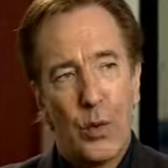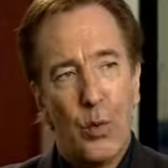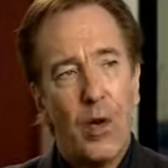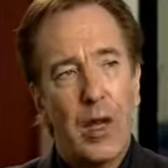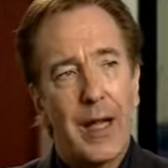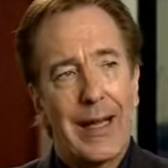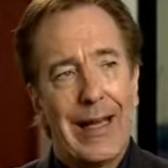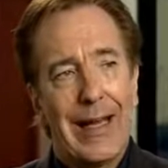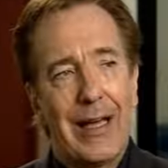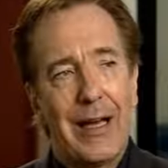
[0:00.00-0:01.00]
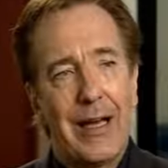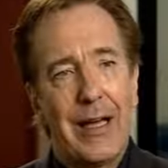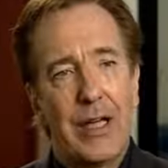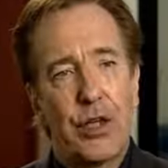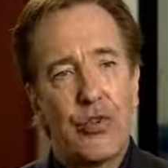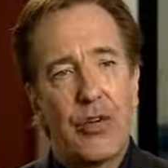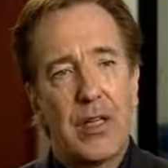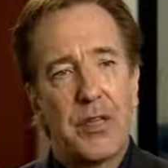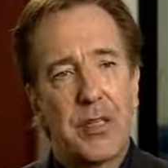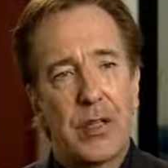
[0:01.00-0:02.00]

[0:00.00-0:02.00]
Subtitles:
Well, like any good writer,